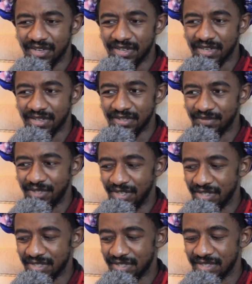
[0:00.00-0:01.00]
I
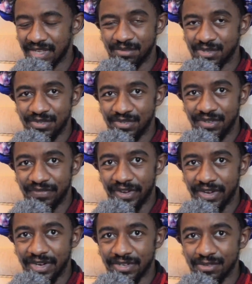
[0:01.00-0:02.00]
mean, it's absolutely
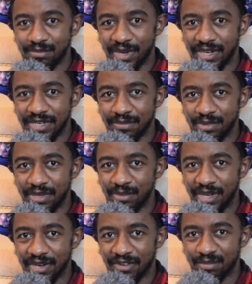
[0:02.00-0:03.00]
fine. I don't mind it being
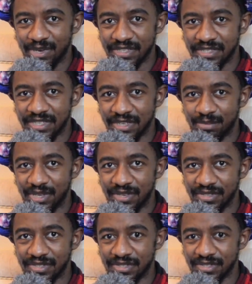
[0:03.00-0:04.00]
made out of plastic
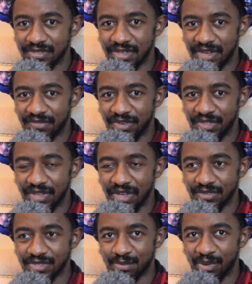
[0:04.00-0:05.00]
because everything
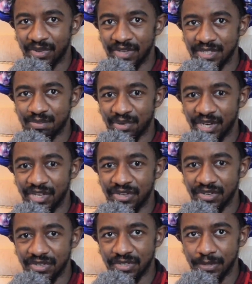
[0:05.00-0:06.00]
else about it is pretty
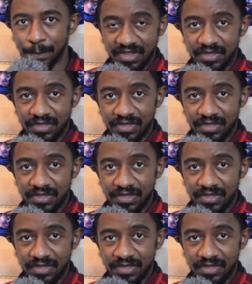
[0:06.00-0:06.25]
good.